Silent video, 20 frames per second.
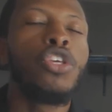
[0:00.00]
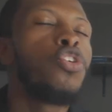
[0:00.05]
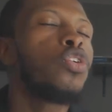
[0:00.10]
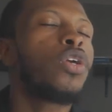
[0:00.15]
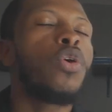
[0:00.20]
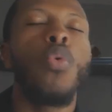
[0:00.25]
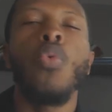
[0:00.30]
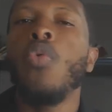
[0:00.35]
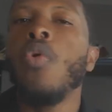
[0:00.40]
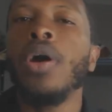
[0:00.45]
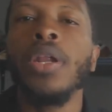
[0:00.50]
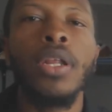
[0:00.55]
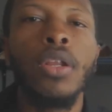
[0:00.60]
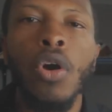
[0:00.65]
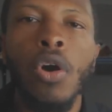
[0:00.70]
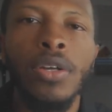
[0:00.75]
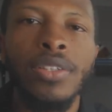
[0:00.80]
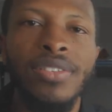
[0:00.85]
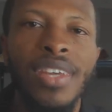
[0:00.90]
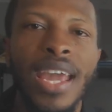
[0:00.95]
You could want
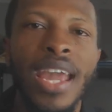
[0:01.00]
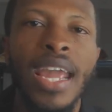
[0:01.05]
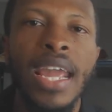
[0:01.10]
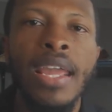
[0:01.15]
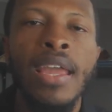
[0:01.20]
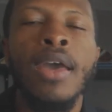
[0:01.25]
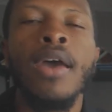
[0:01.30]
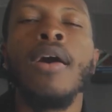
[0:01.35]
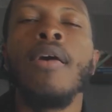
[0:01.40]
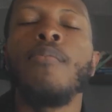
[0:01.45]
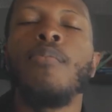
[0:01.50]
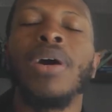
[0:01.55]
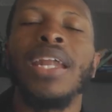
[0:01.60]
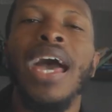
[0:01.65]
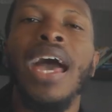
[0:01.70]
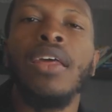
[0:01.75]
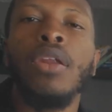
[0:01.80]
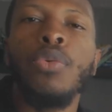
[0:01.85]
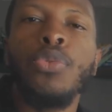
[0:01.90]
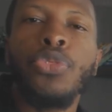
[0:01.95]
it all day,
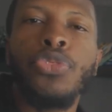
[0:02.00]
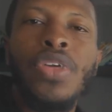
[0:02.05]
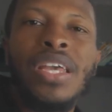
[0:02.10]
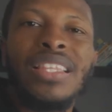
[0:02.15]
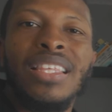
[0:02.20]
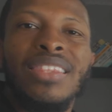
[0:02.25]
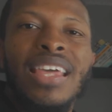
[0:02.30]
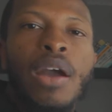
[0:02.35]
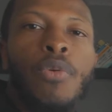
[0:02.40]
but I don't think